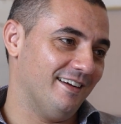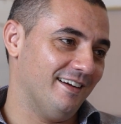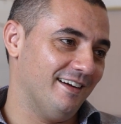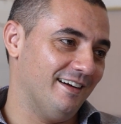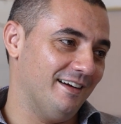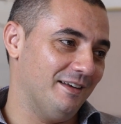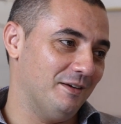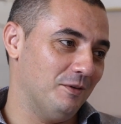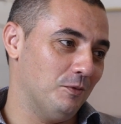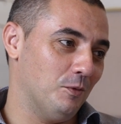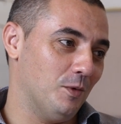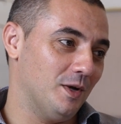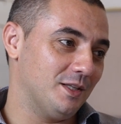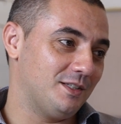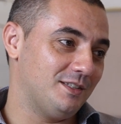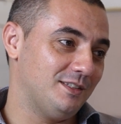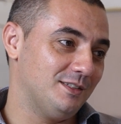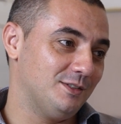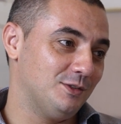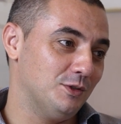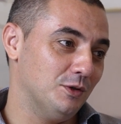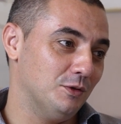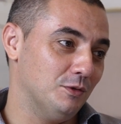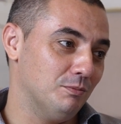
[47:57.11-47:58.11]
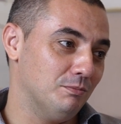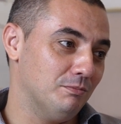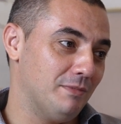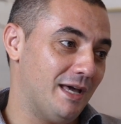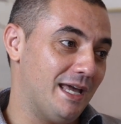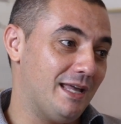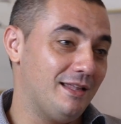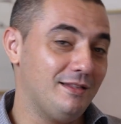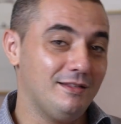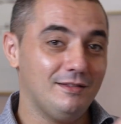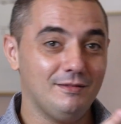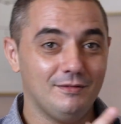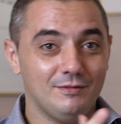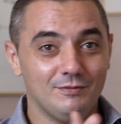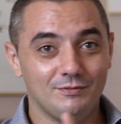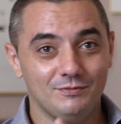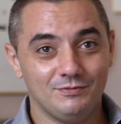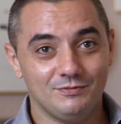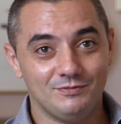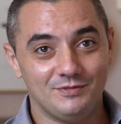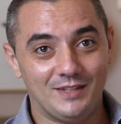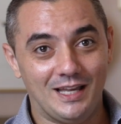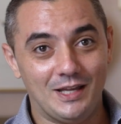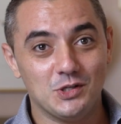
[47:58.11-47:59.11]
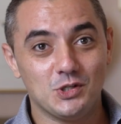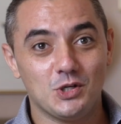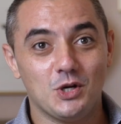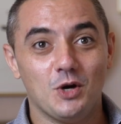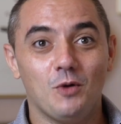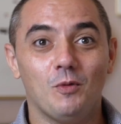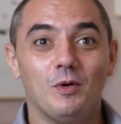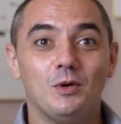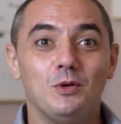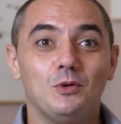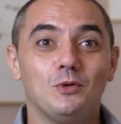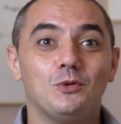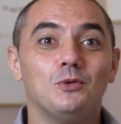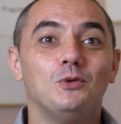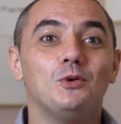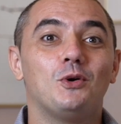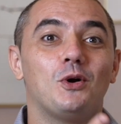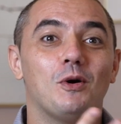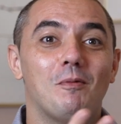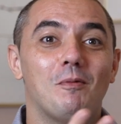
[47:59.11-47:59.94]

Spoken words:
And what is the main danger when you cook